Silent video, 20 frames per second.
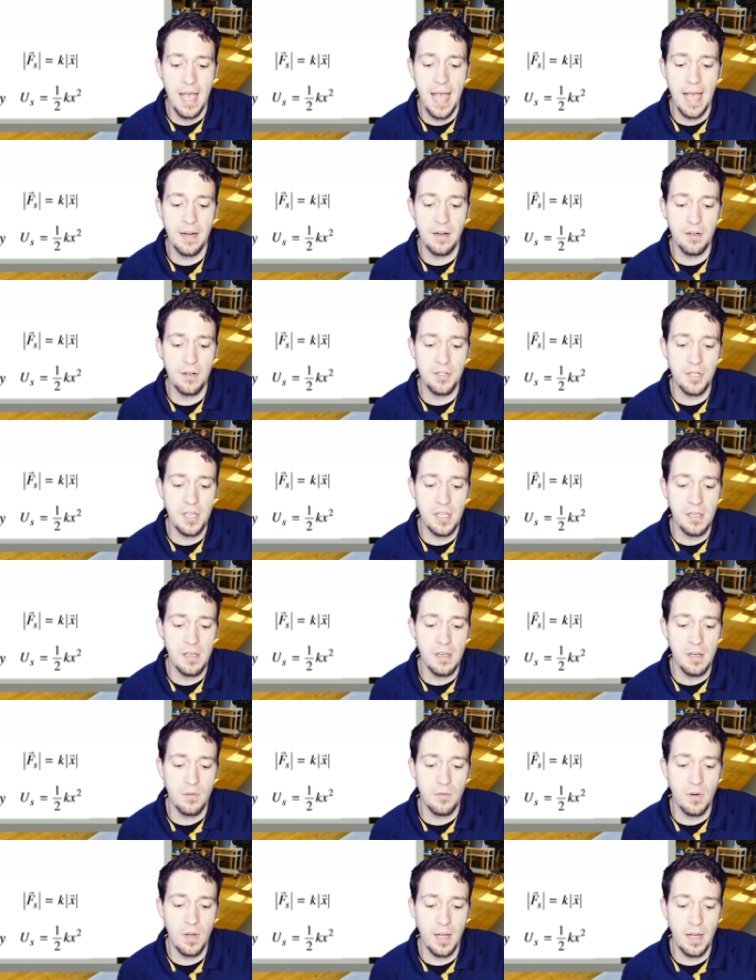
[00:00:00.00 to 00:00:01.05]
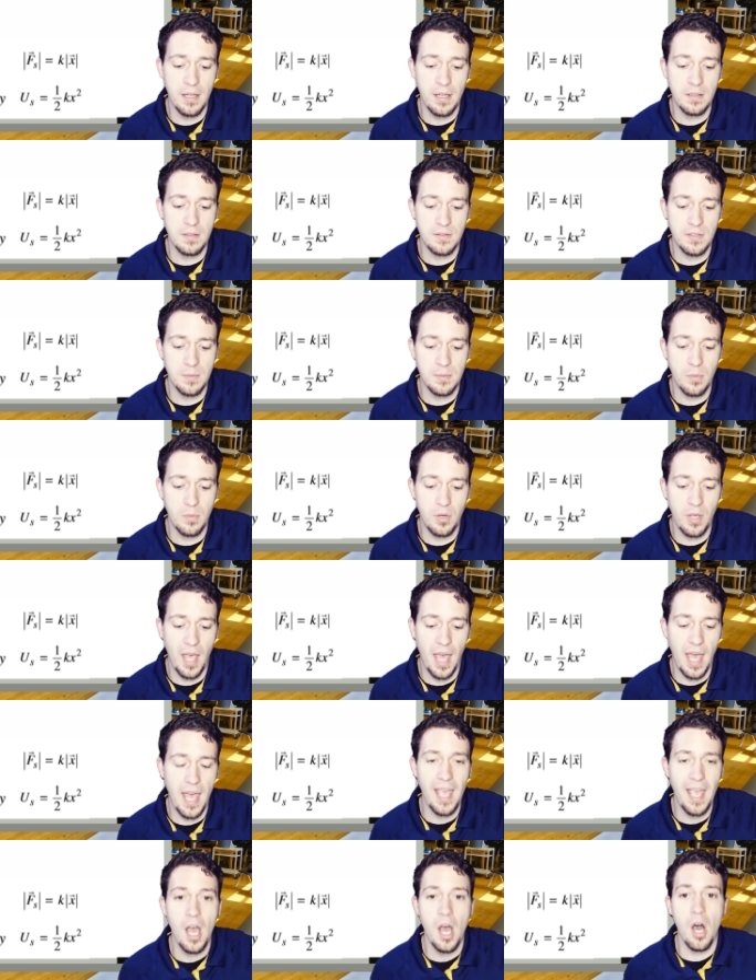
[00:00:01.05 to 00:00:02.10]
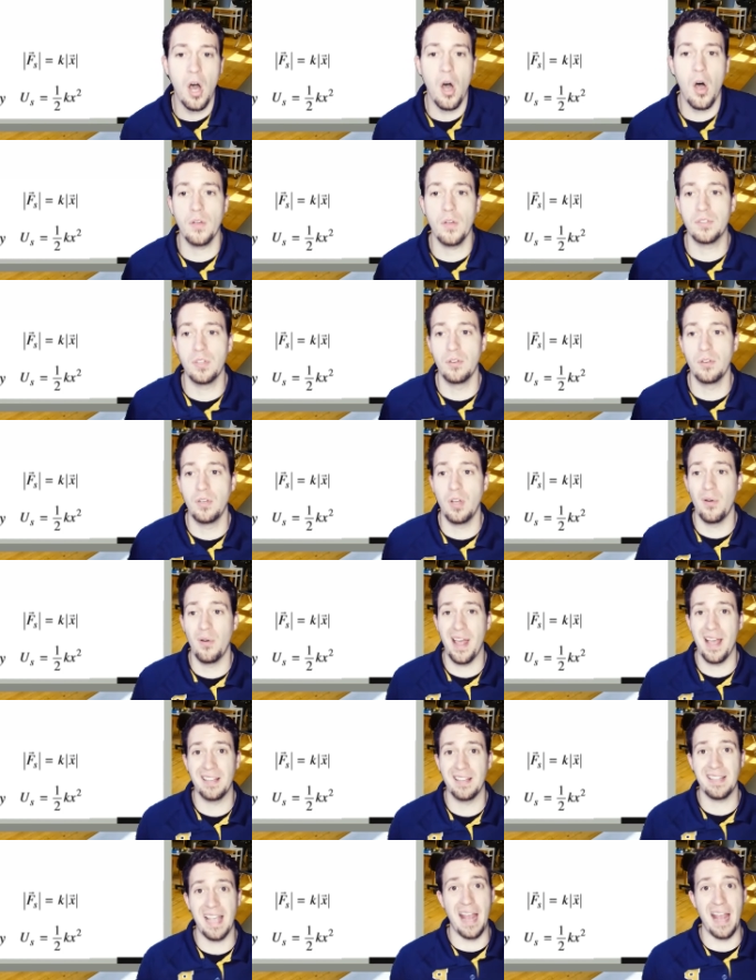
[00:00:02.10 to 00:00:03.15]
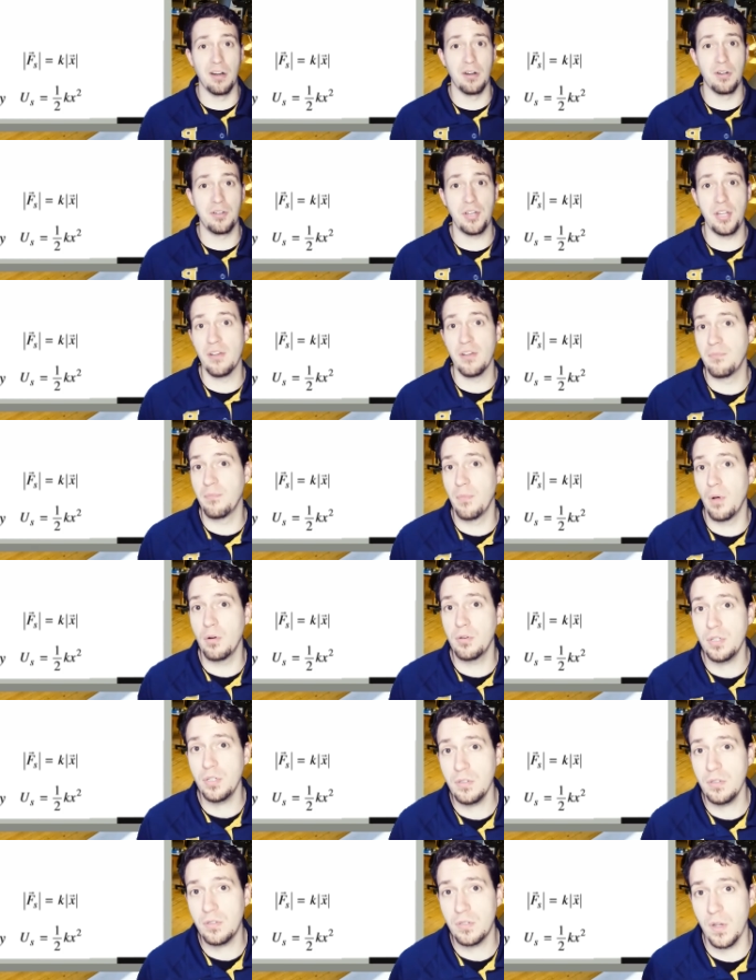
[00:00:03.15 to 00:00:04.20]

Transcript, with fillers: energy right? Symbol K, also known as energy of motion.